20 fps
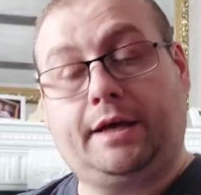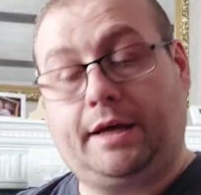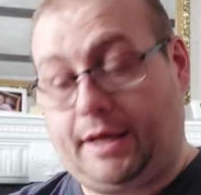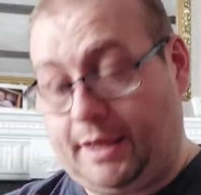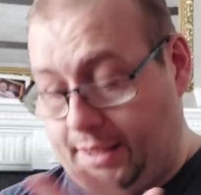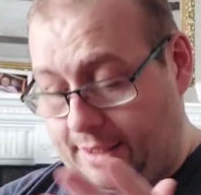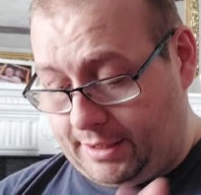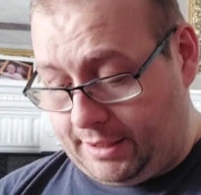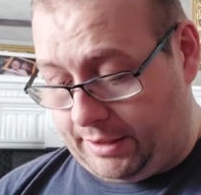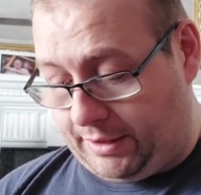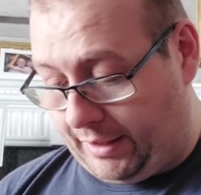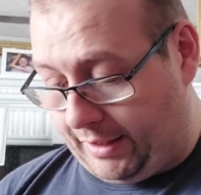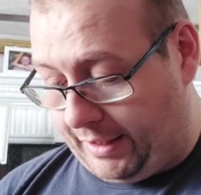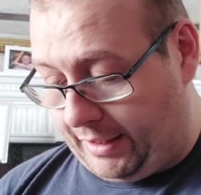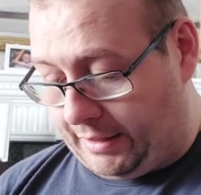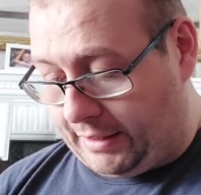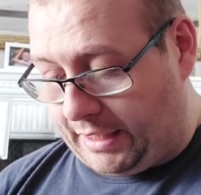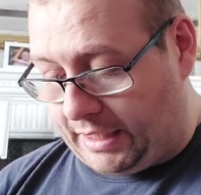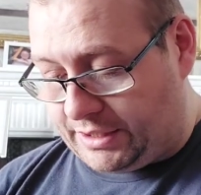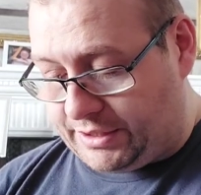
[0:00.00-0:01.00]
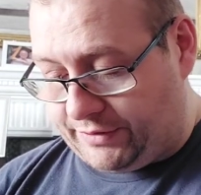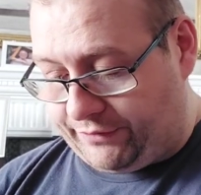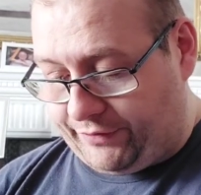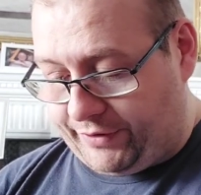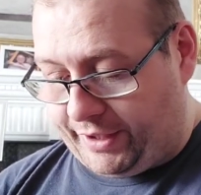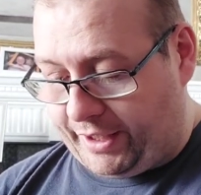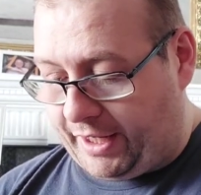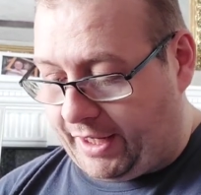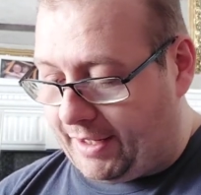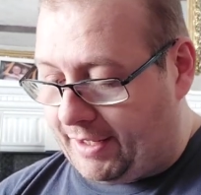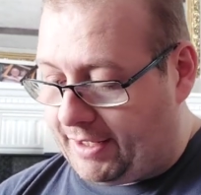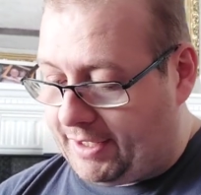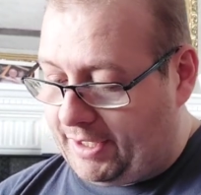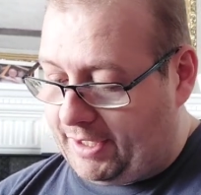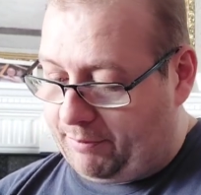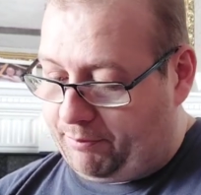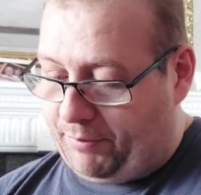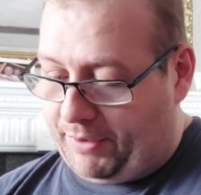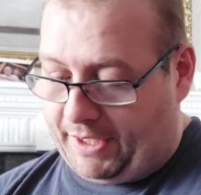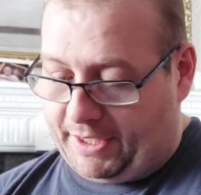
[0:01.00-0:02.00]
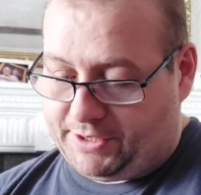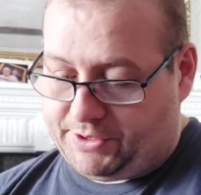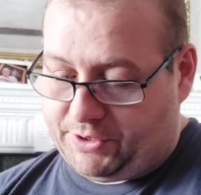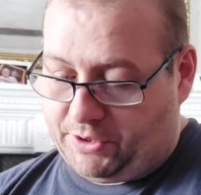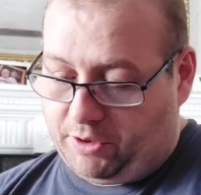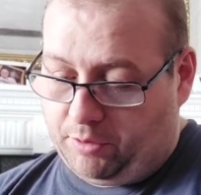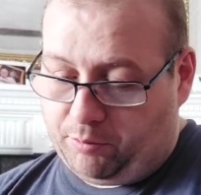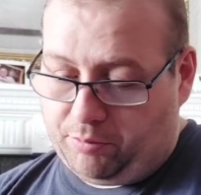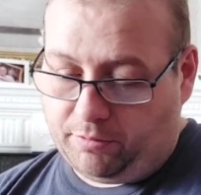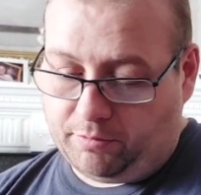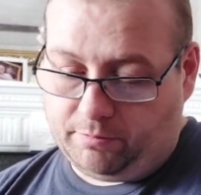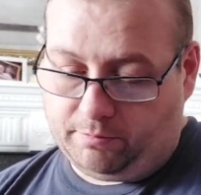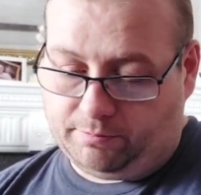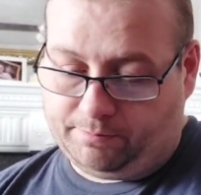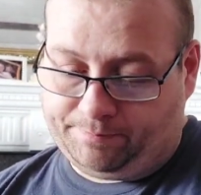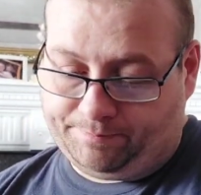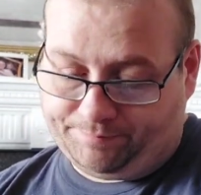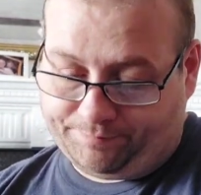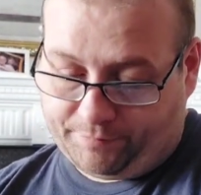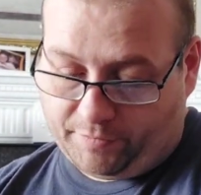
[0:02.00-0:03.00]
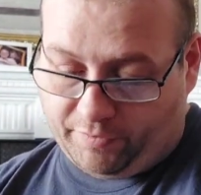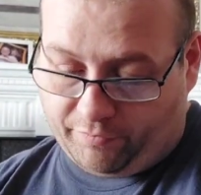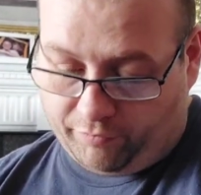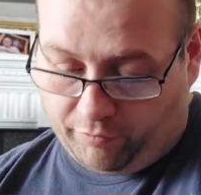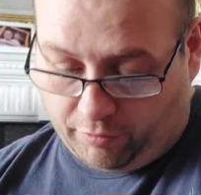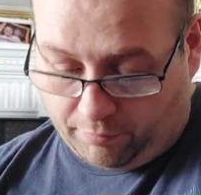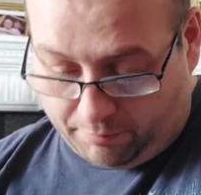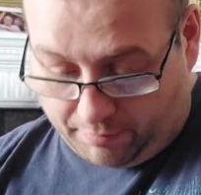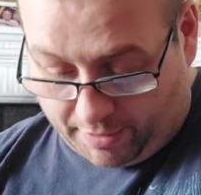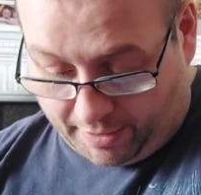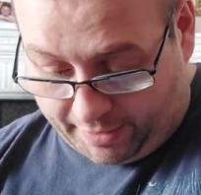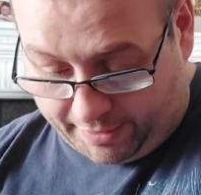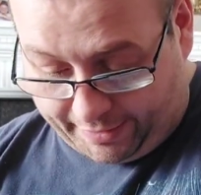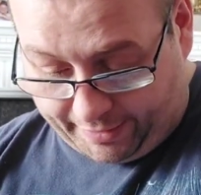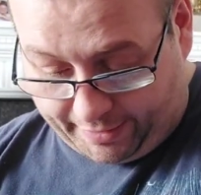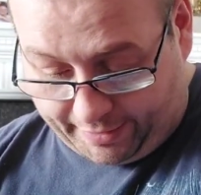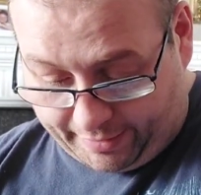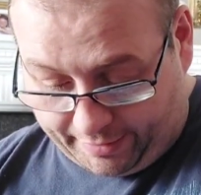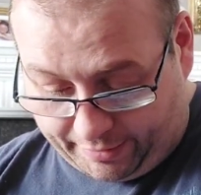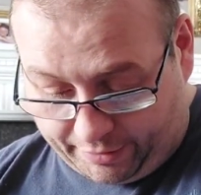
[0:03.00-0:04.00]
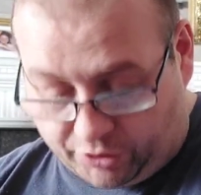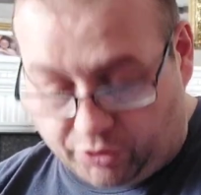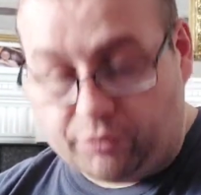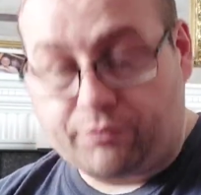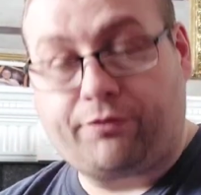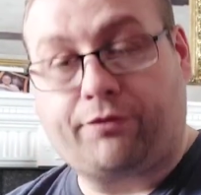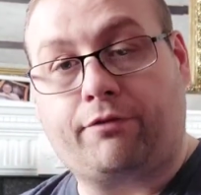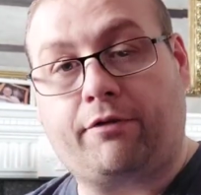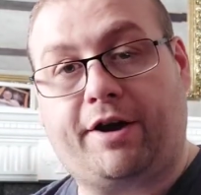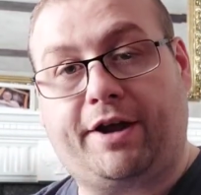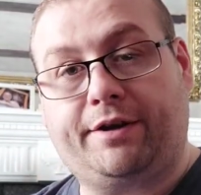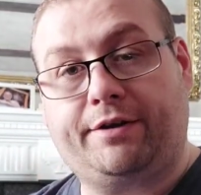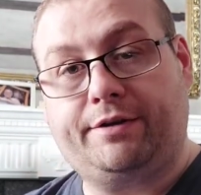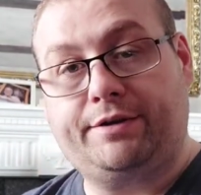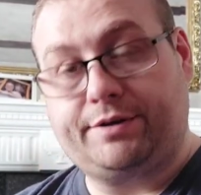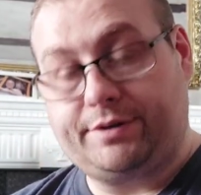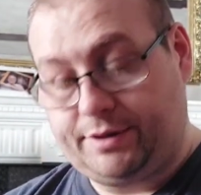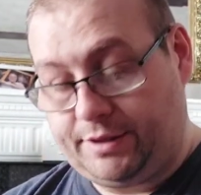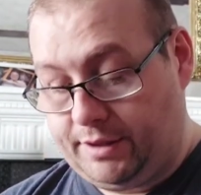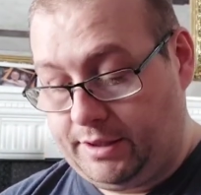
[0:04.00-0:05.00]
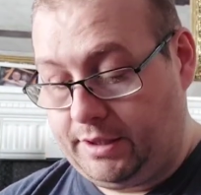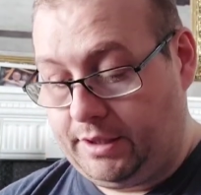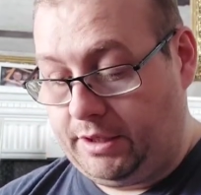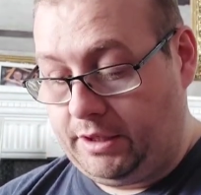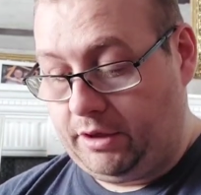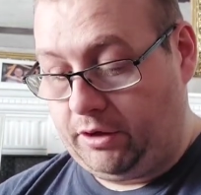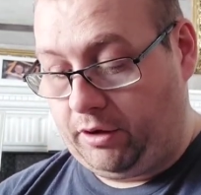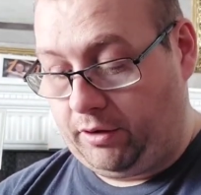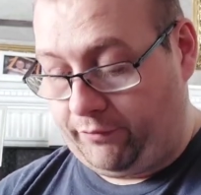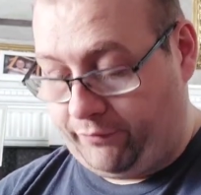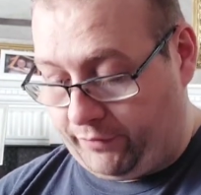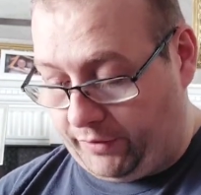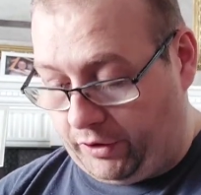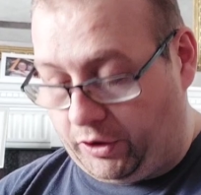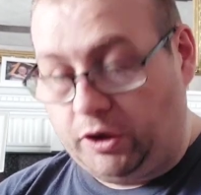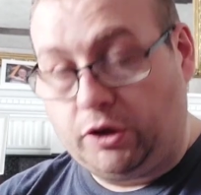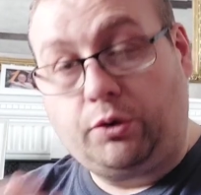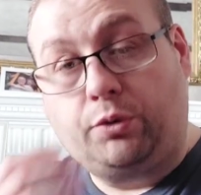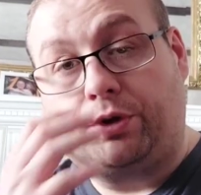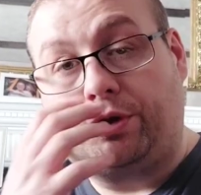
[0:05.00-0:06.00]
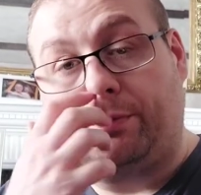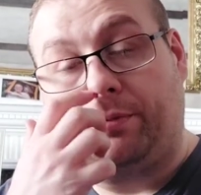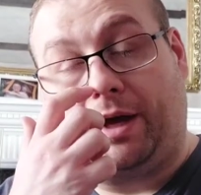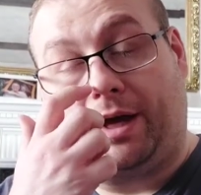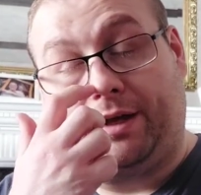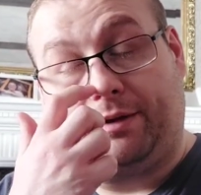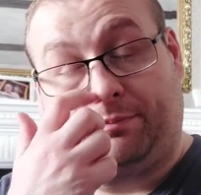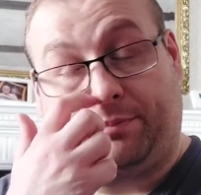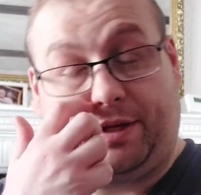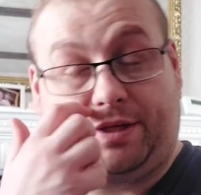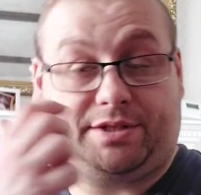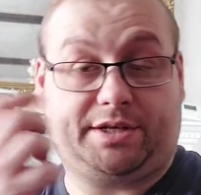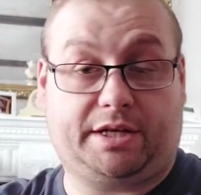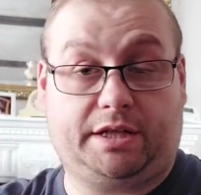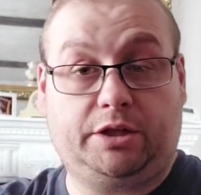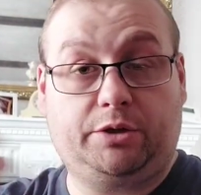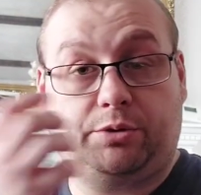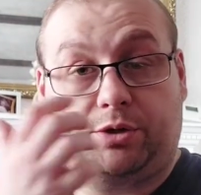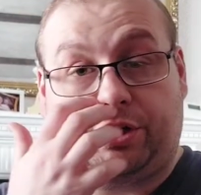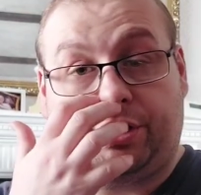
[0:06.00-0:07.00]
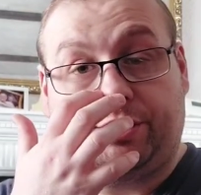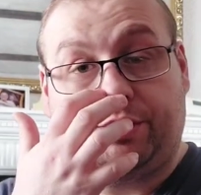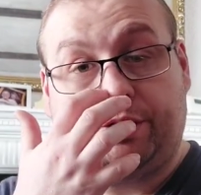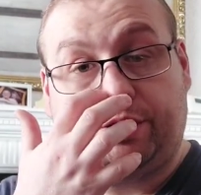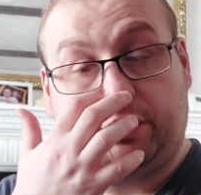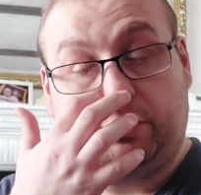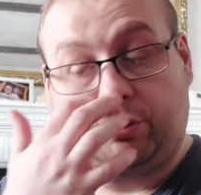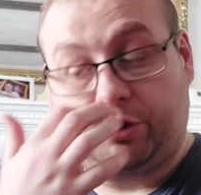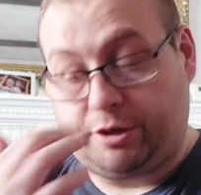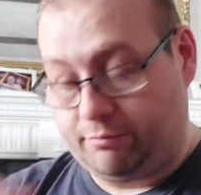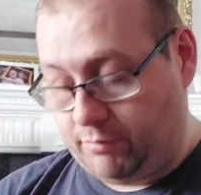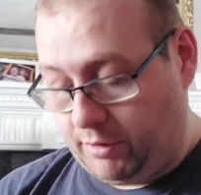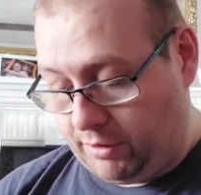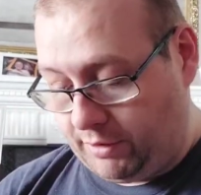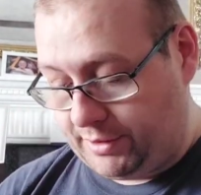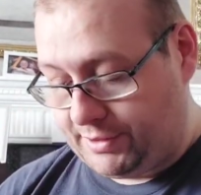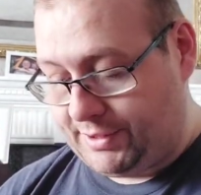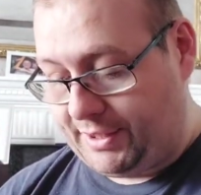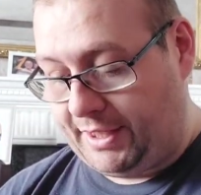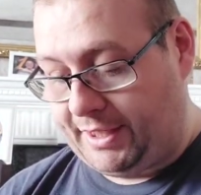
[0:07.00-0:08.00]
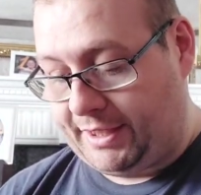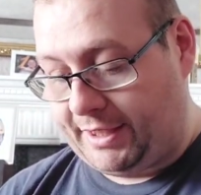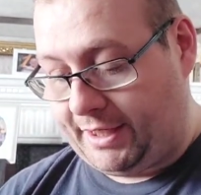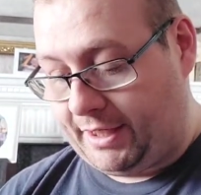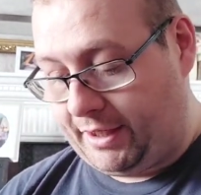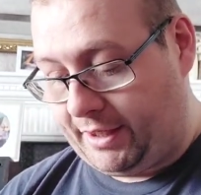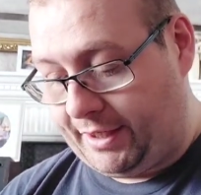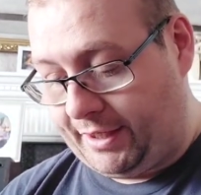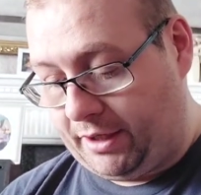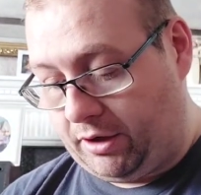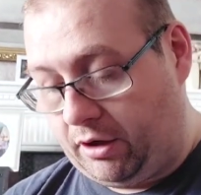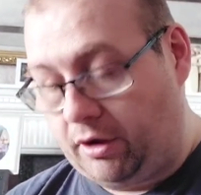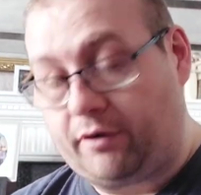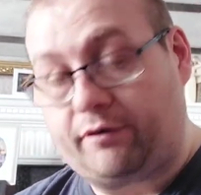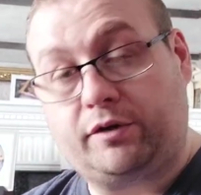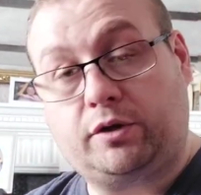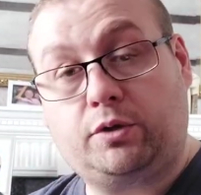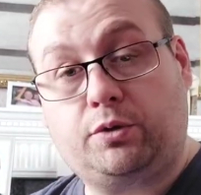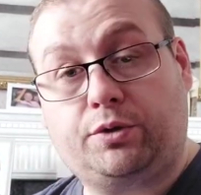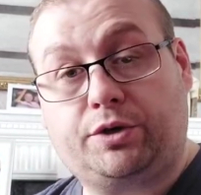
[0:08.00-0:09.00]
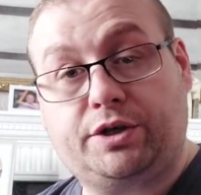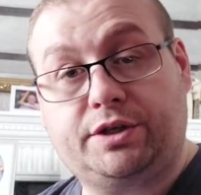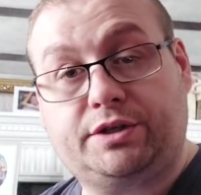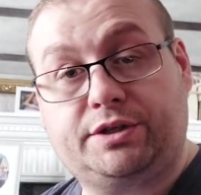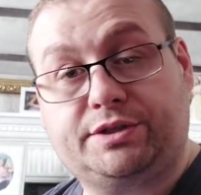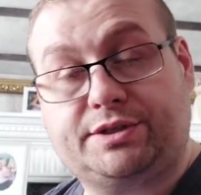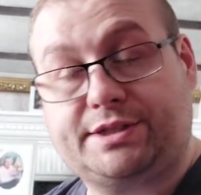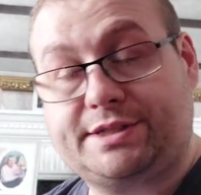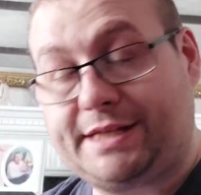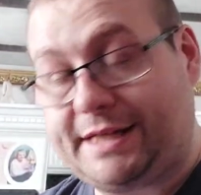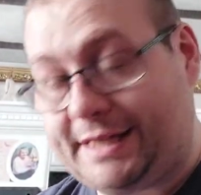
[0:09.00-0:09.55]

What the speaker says: And the last thing I picked up from my good friend of Lucan Monks, aka of Lucan's